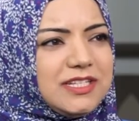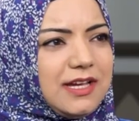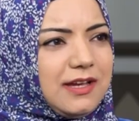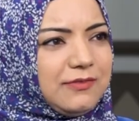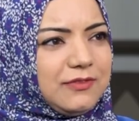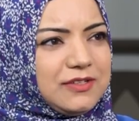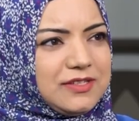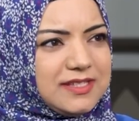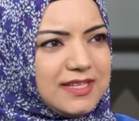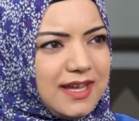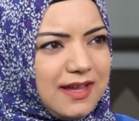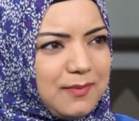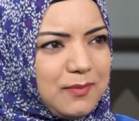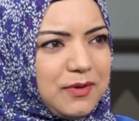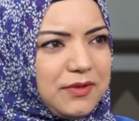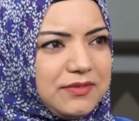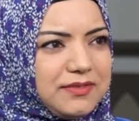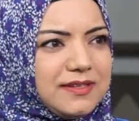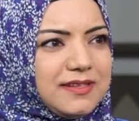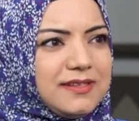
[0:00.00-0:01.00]
Schaffner say
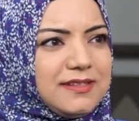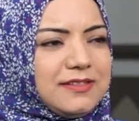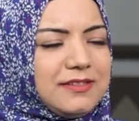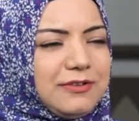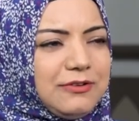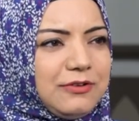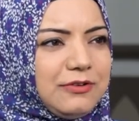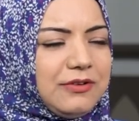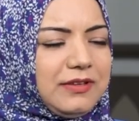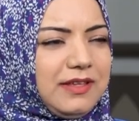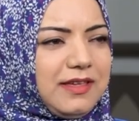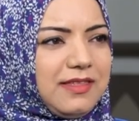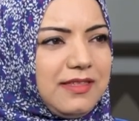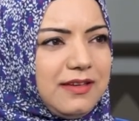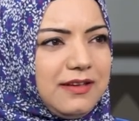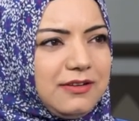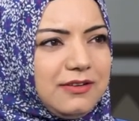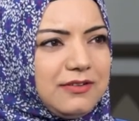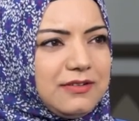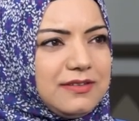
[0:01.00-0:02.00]
about these early
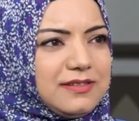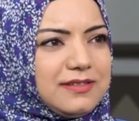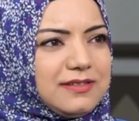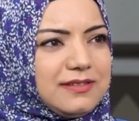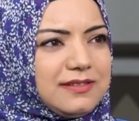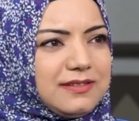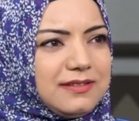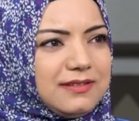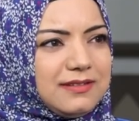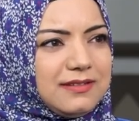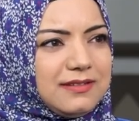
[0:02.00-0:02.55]
thinkers?